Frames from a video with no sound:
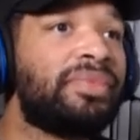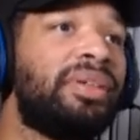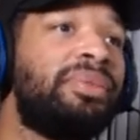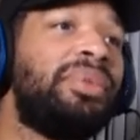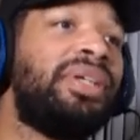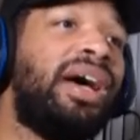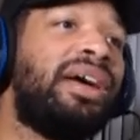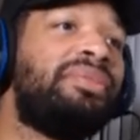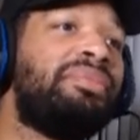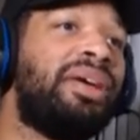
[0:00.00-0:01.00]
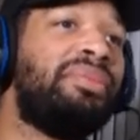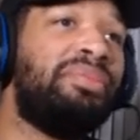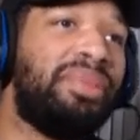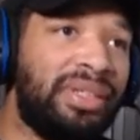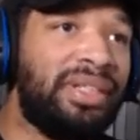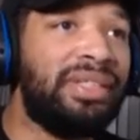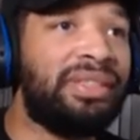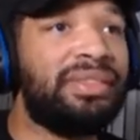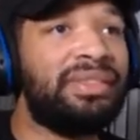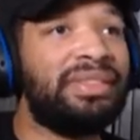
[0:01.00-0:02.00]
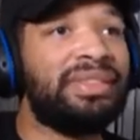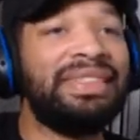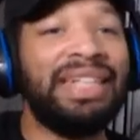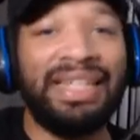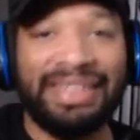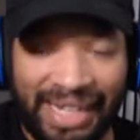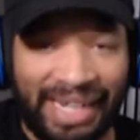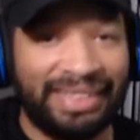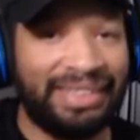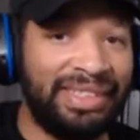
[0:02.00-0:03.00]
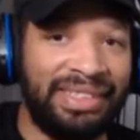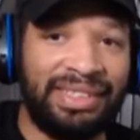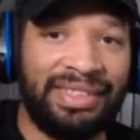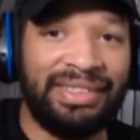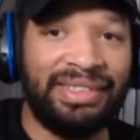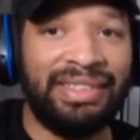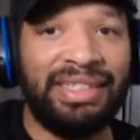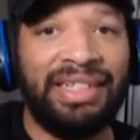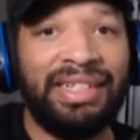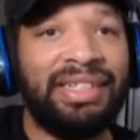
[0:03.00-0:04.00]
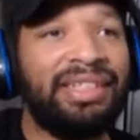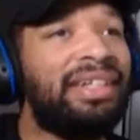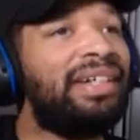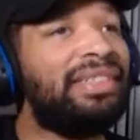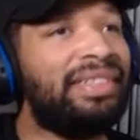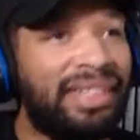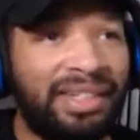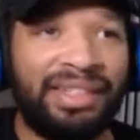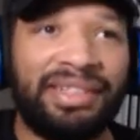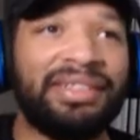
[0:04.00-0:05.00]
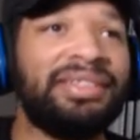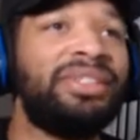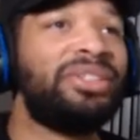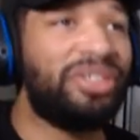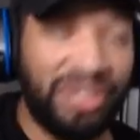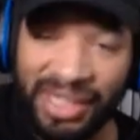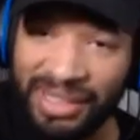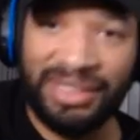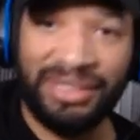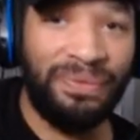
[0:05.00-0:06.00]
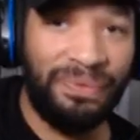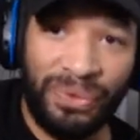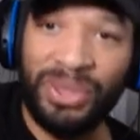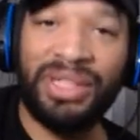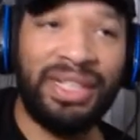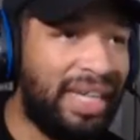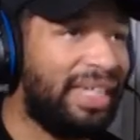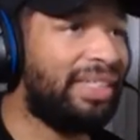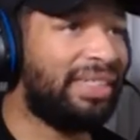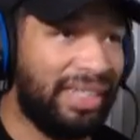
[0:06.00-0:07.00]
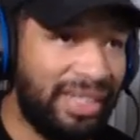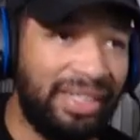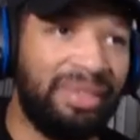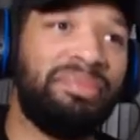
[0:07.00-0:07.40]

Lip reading: We have my boy, Sidoxity. Another crazy Fortnite clip